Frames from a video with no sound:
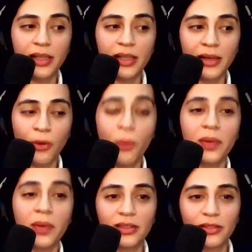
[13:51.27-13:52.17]

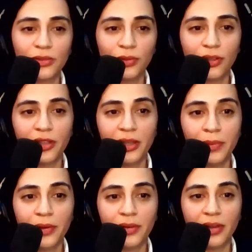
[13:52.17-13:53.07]
open to learning
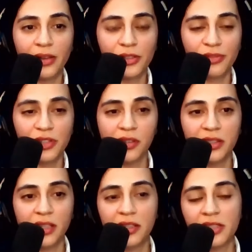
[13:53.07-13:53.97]
about artificial
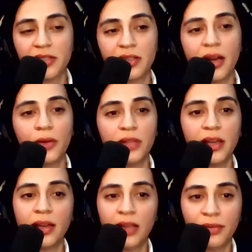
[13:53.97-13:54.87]
intelligence and how they
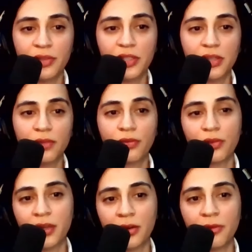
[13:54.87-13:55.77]
can leverage it for
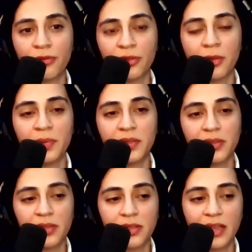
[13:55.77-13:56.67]
their
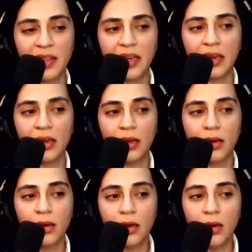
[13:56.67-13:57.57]
businesses. I think
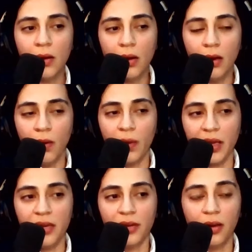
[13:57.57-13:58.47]
what I
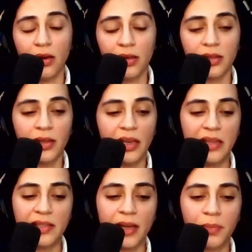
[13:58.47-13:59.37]
hear a lot
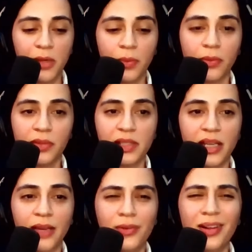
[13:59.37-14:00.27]
is that people will
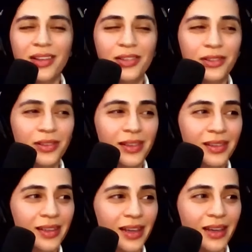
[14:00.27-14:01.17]
say, well, you know,
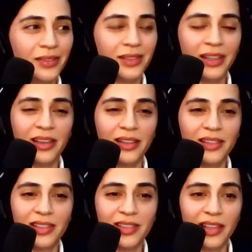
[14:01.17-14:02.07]
I don't think
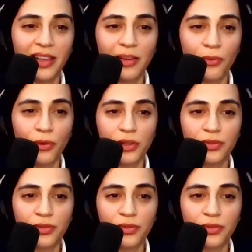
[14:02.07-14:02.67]
this thing works for